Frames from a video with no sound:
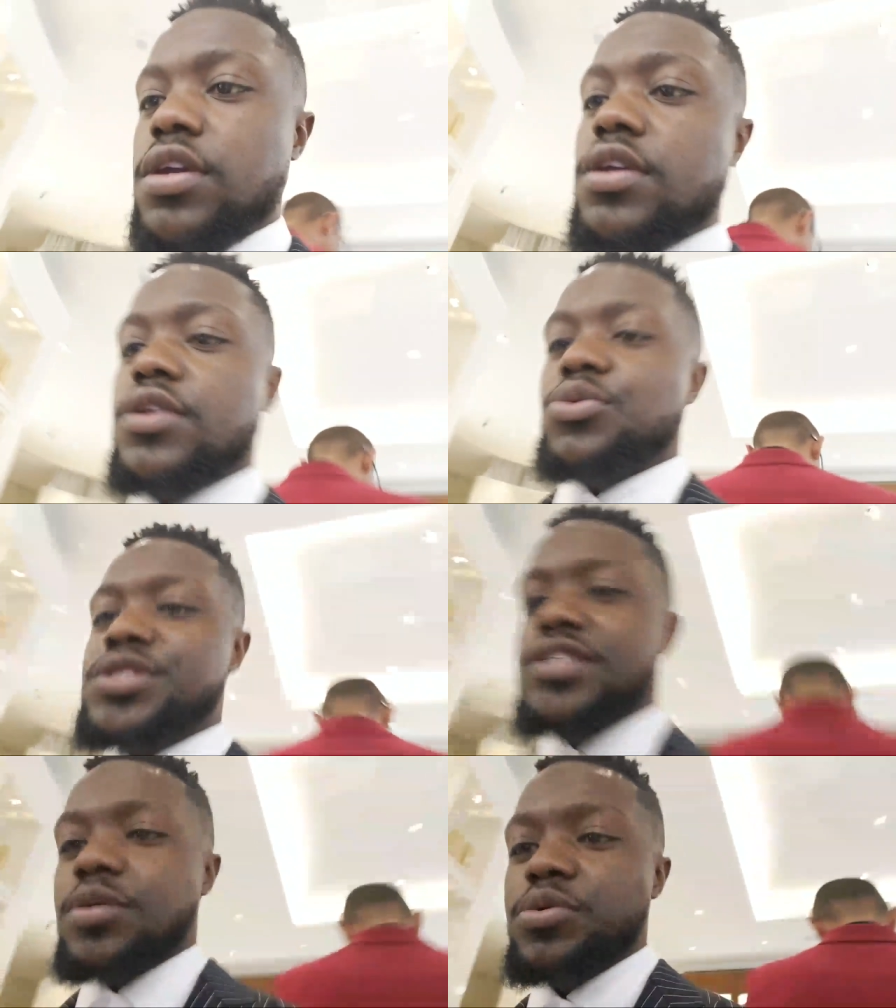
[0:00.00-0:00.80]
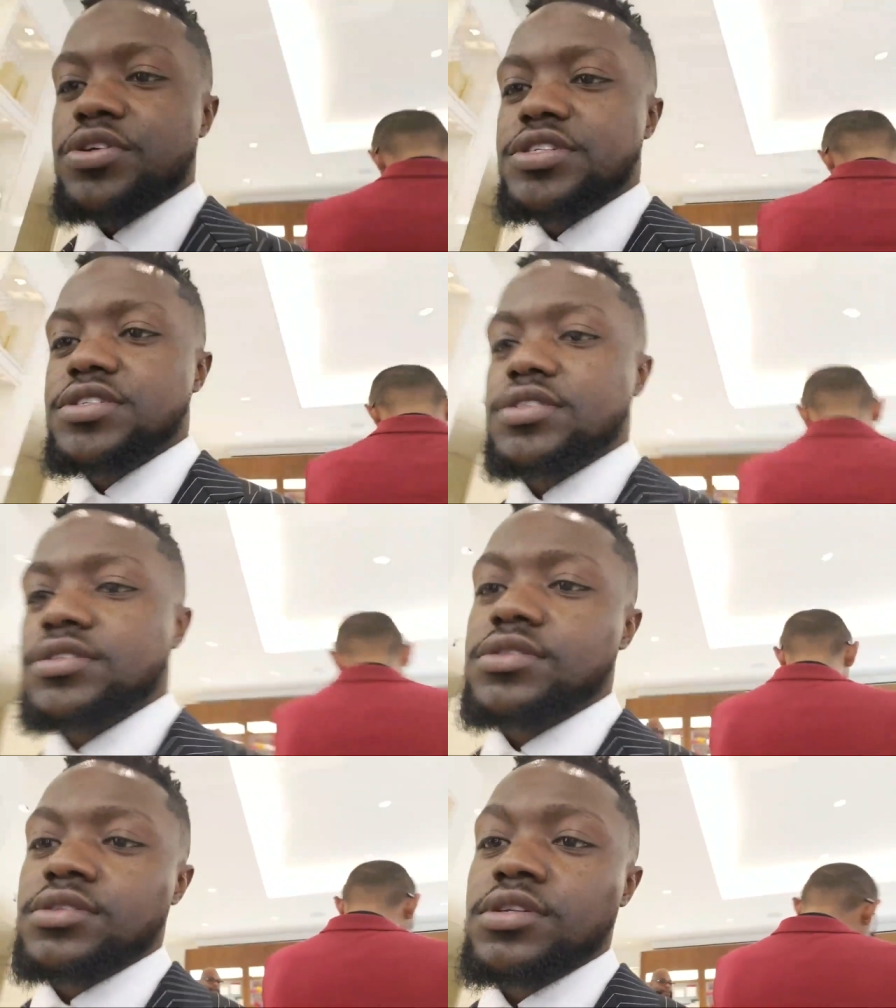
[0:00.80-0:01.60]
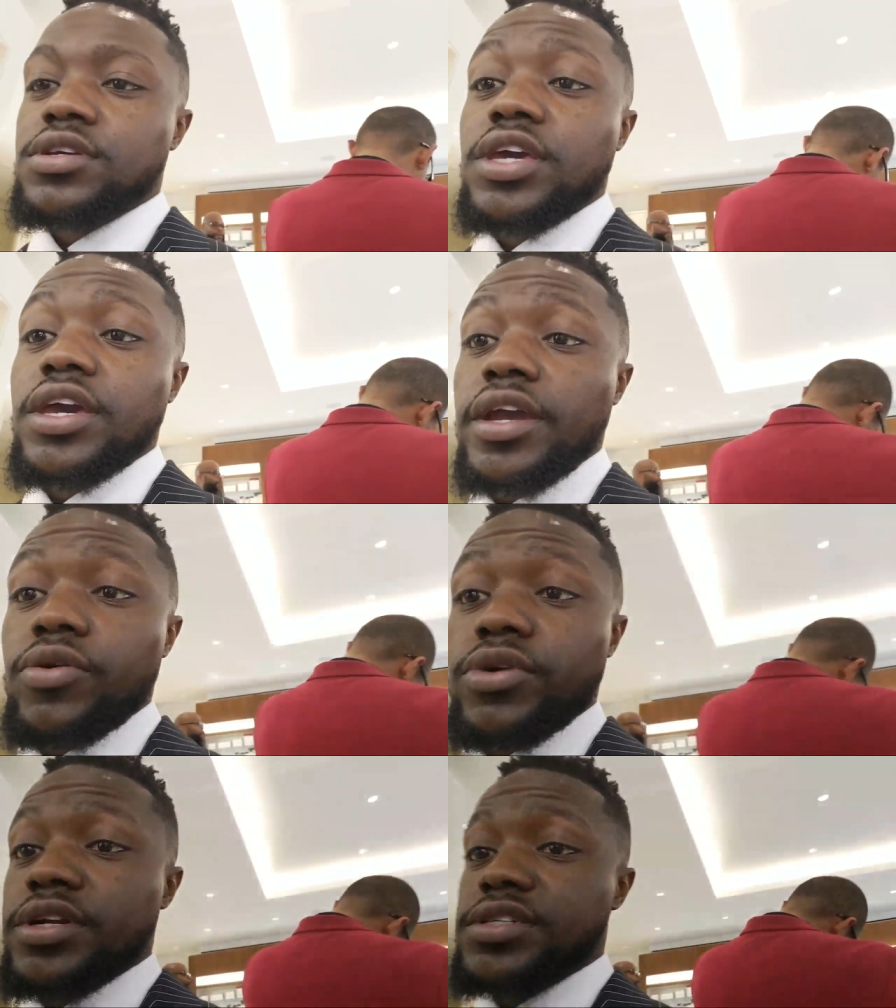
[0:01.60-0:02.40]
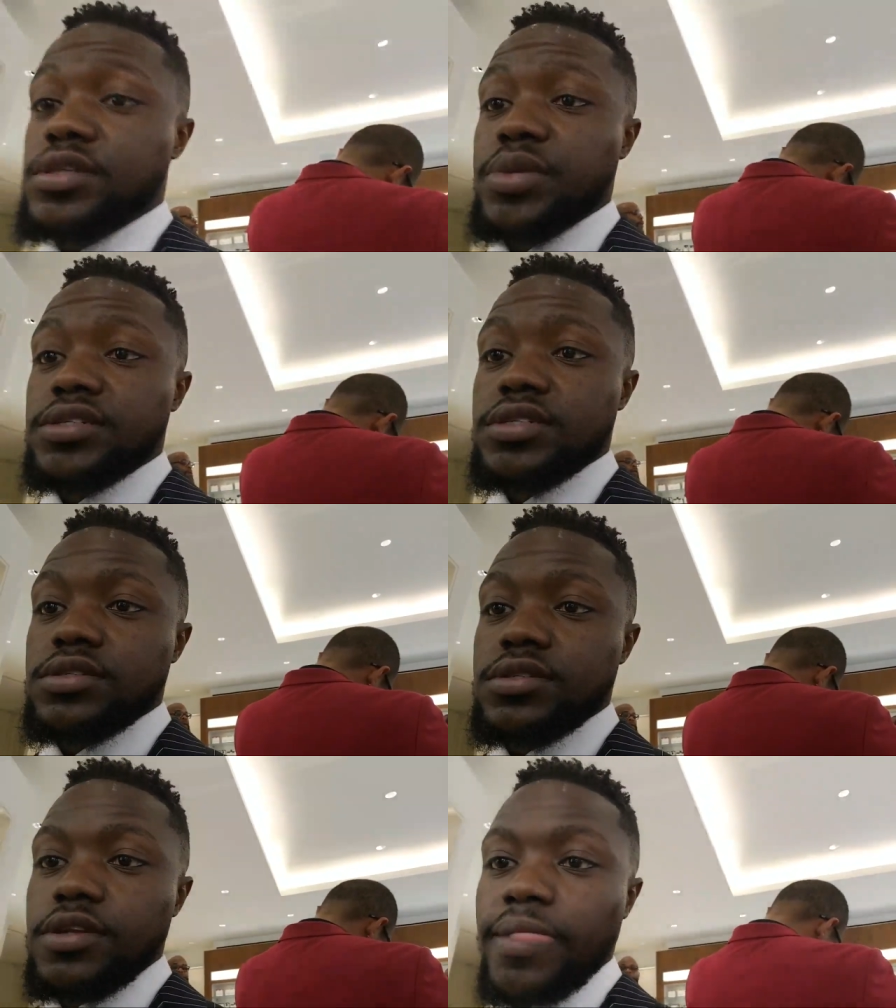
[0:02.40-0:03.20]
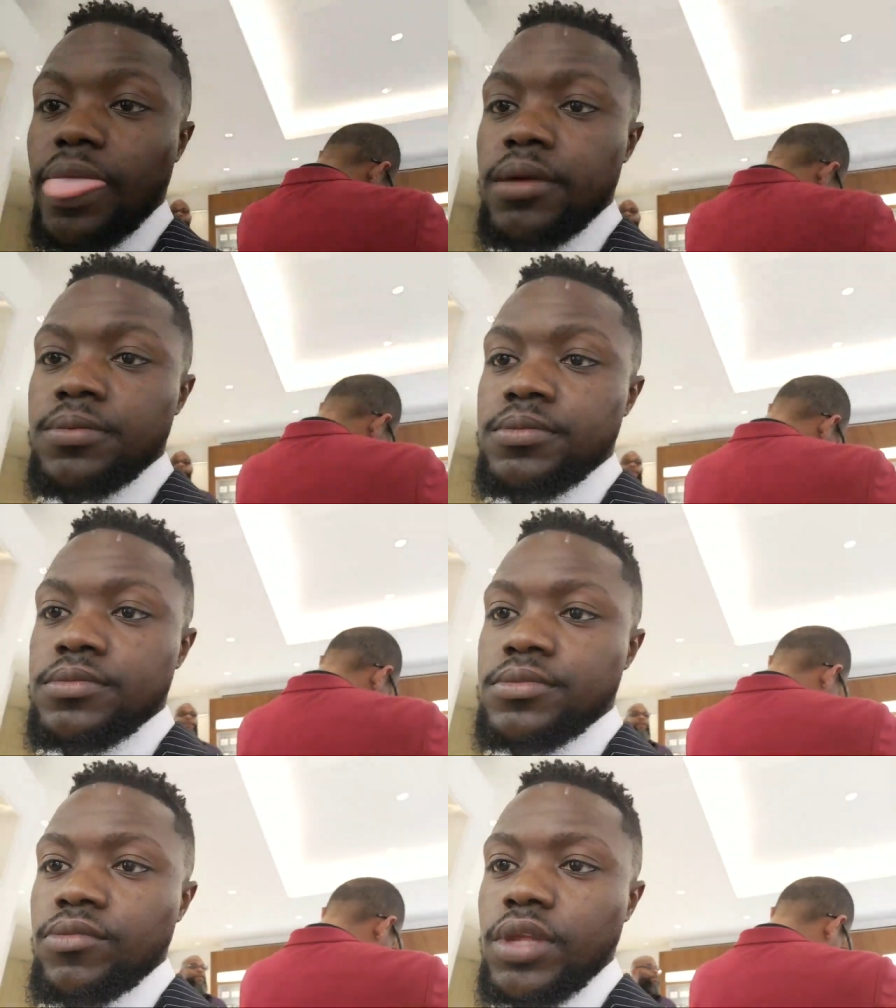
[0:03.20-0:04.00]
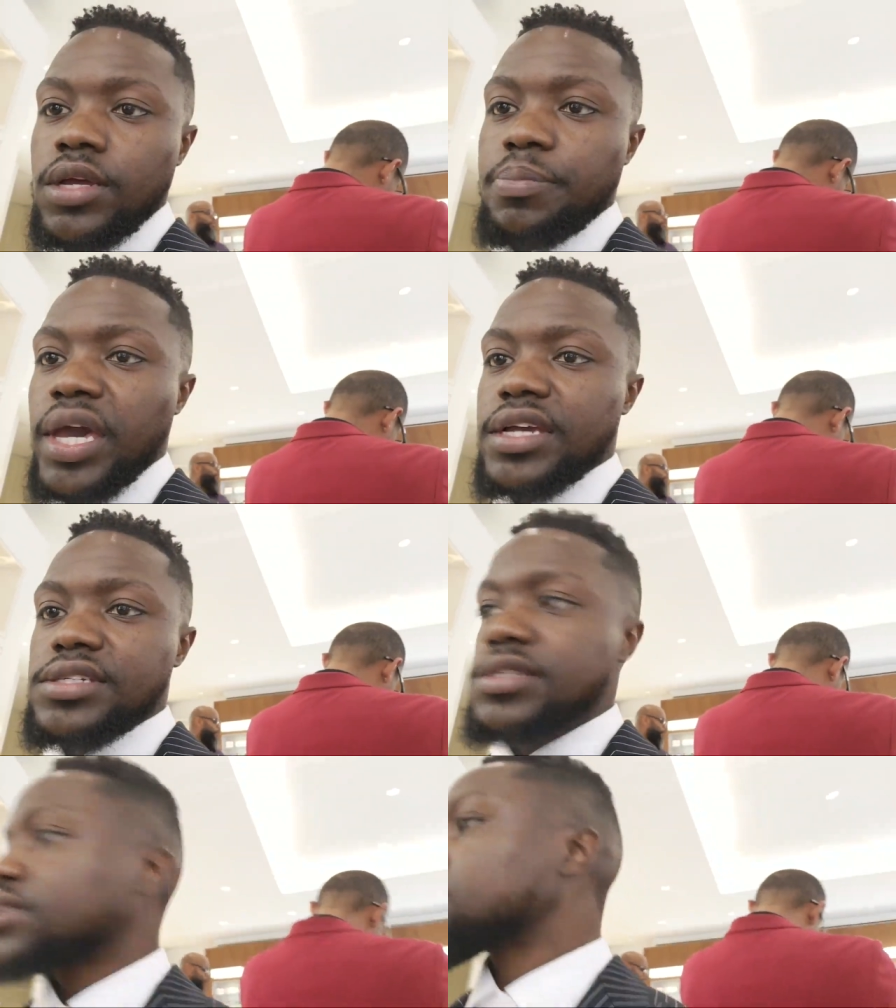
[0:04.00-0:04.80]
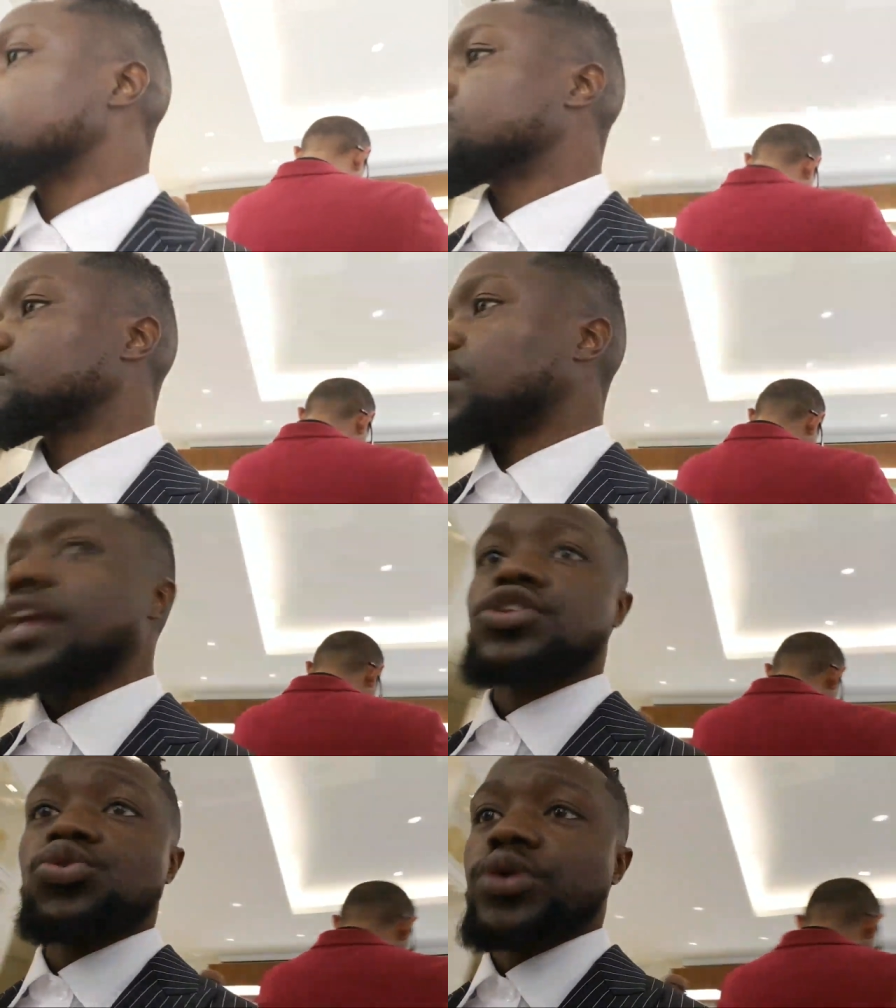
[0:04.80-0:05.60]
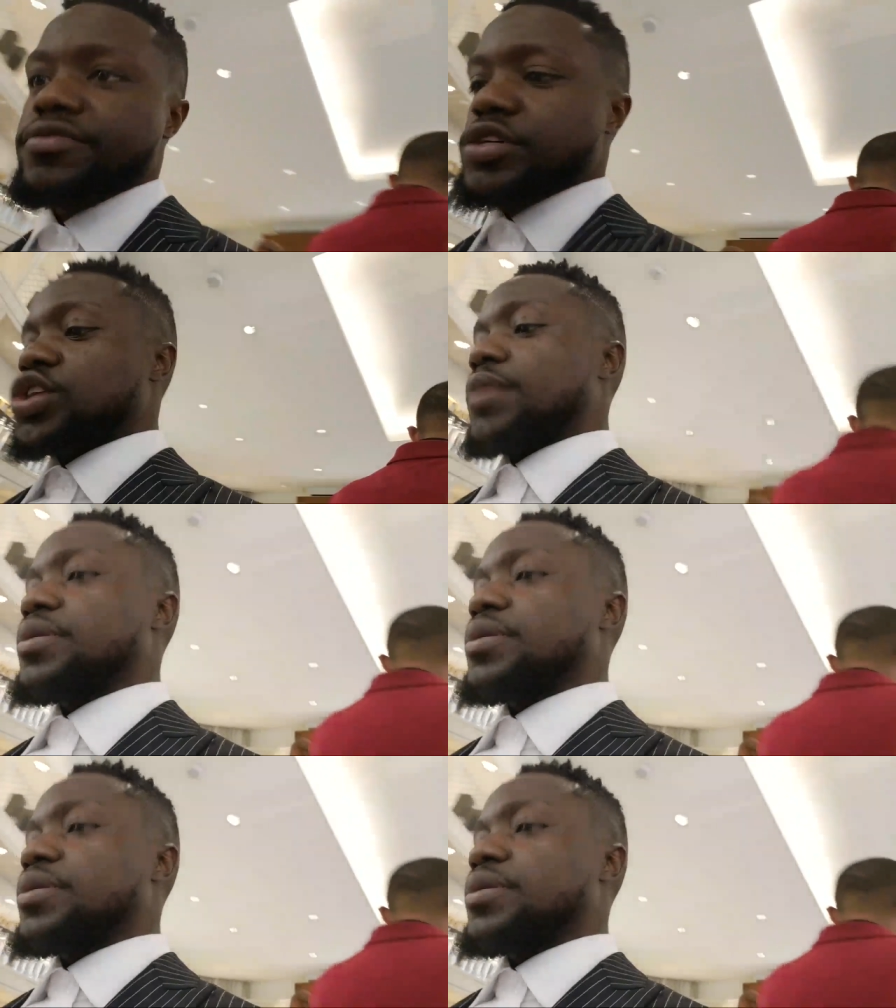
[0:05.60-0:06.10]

Hey, what's up, Christian? Yeah, Herod is amazing. Pegasus? I do have to try